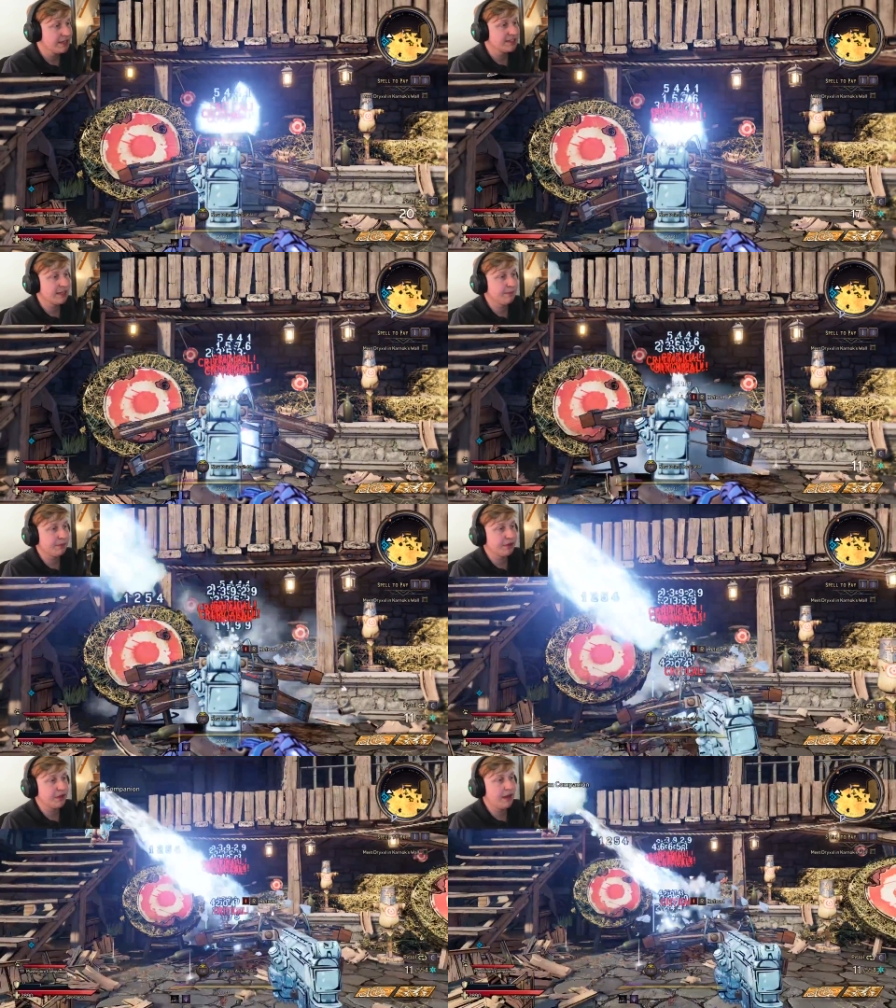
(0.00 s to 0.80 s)
Some
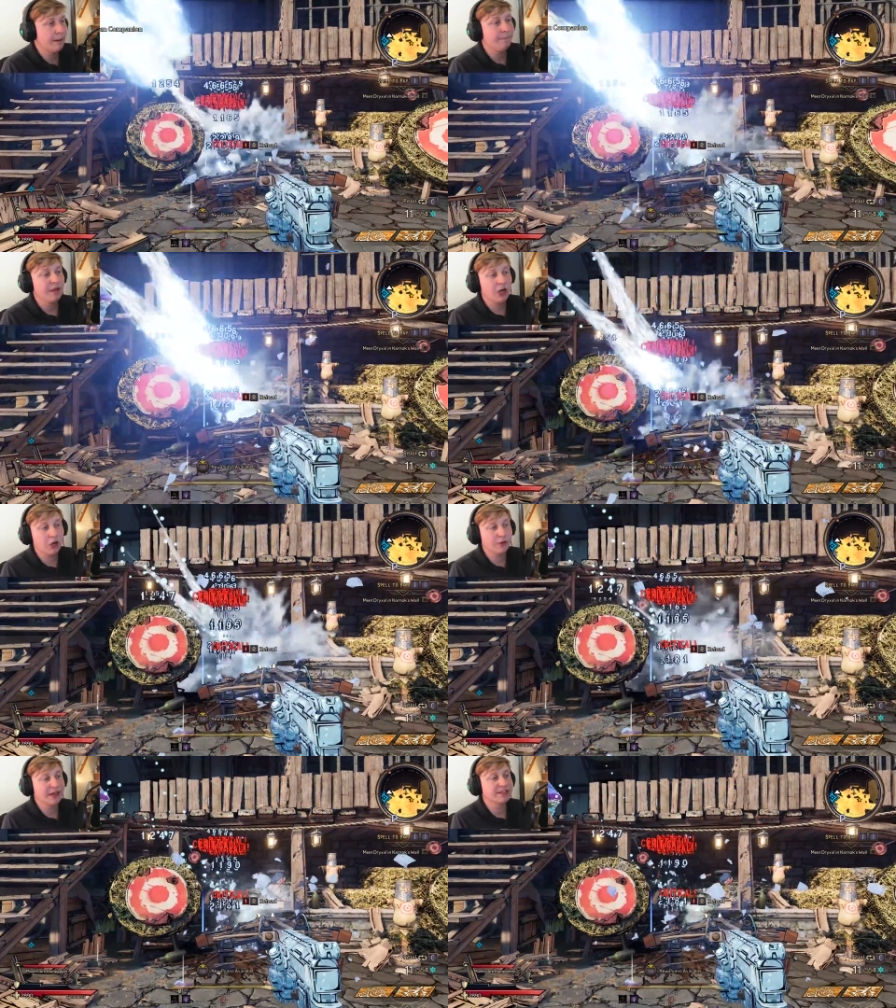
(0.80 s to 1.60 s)
people thought,
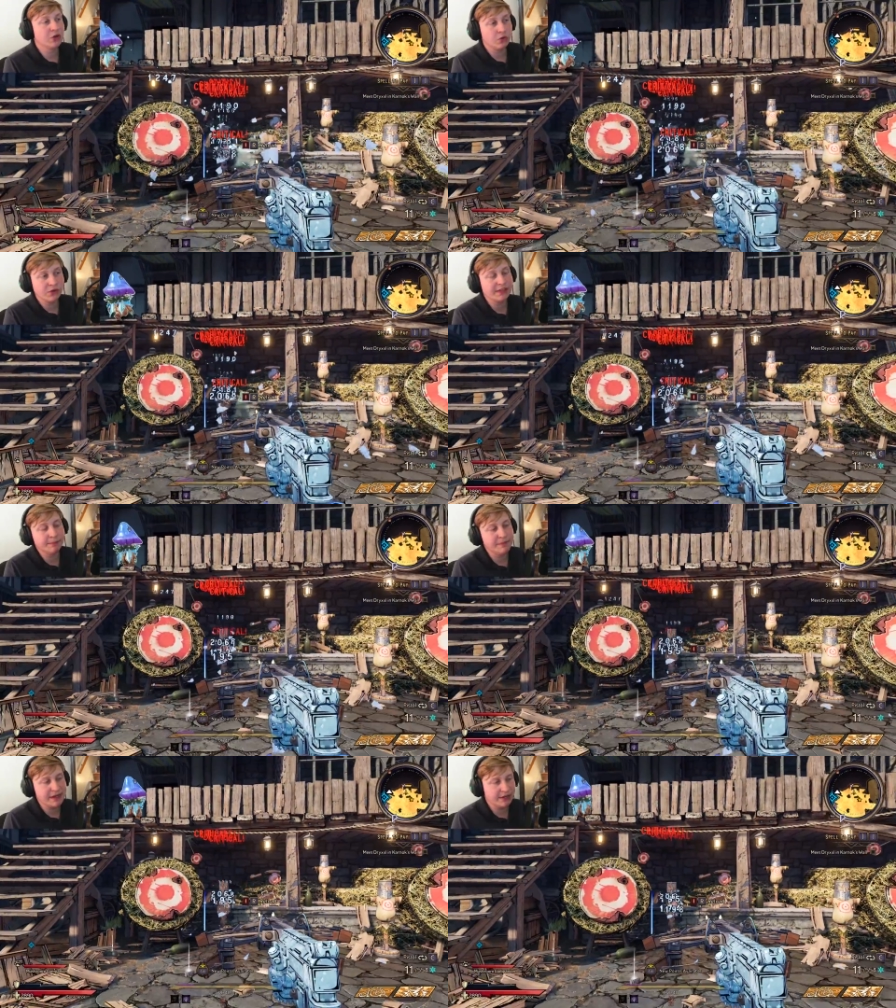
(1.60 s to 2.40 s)
oh, it's only the
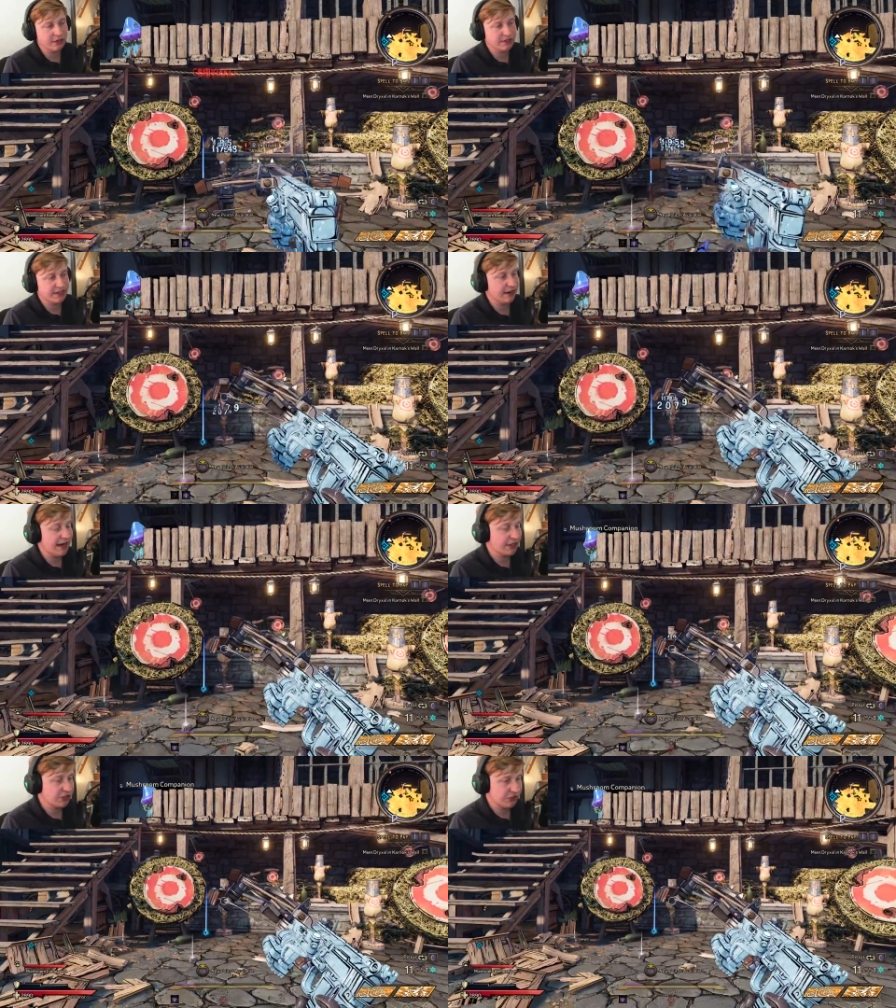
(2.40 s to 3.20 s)
meteors that are
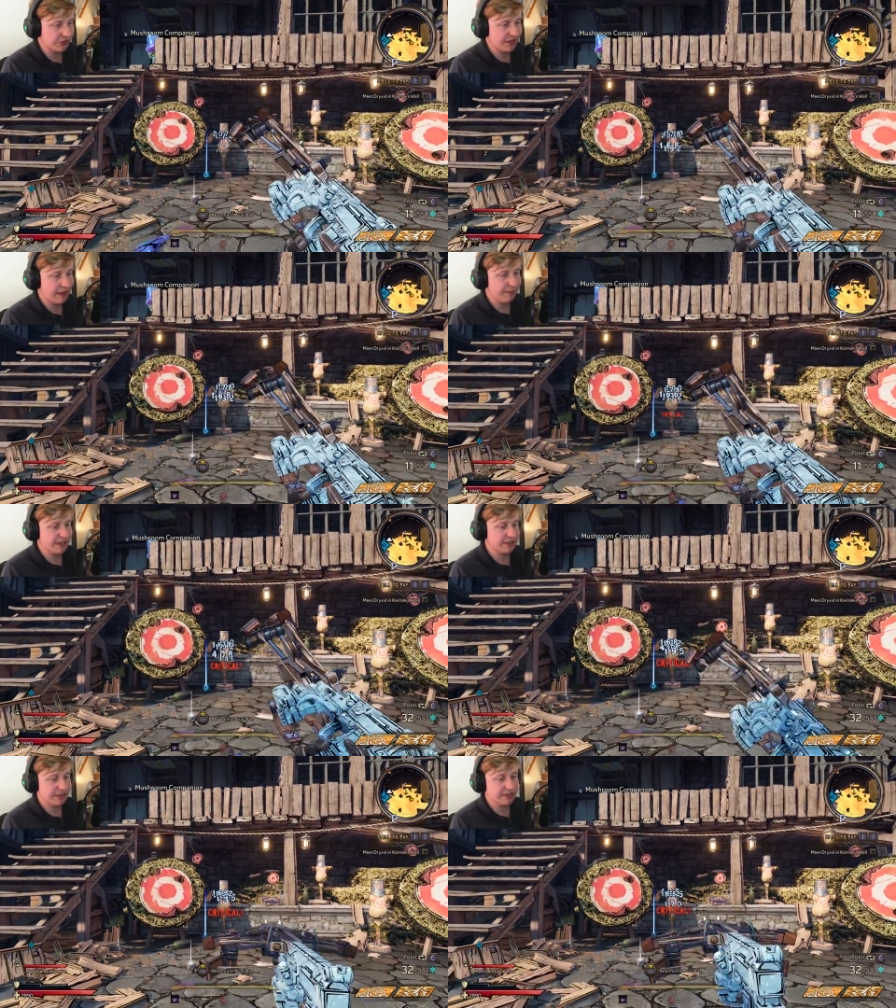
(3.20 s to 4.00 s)
actually doing that,
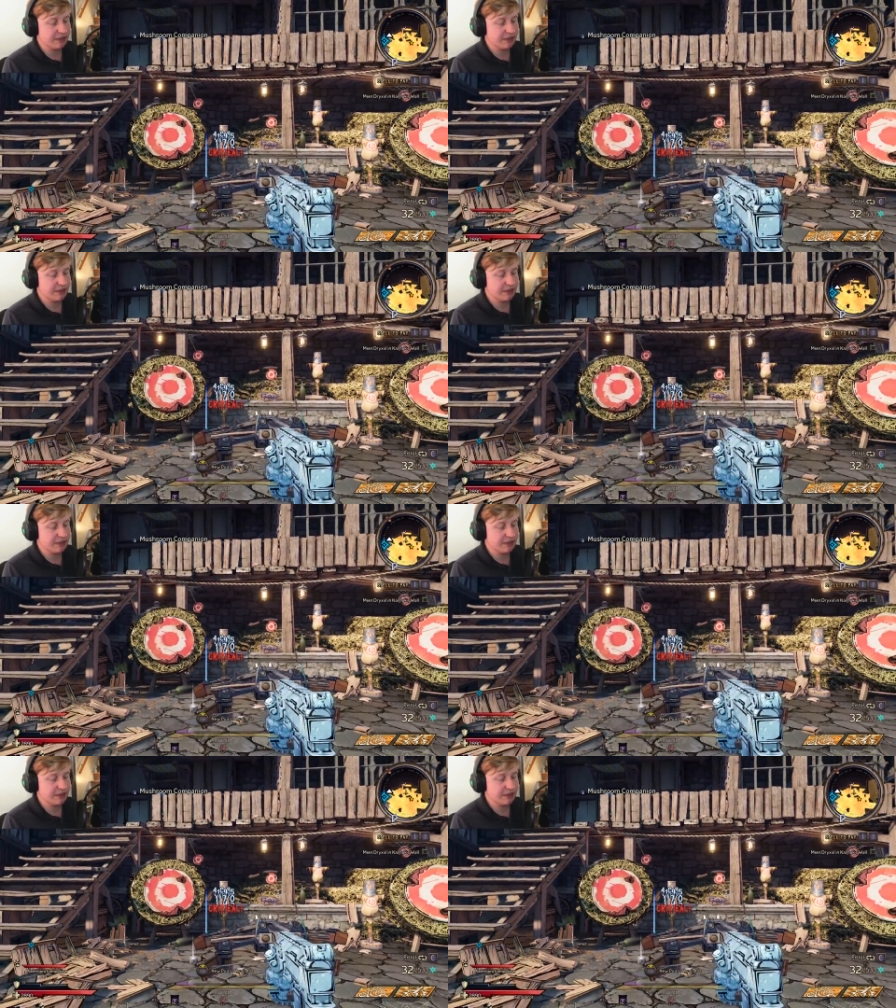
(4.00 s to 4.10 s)
because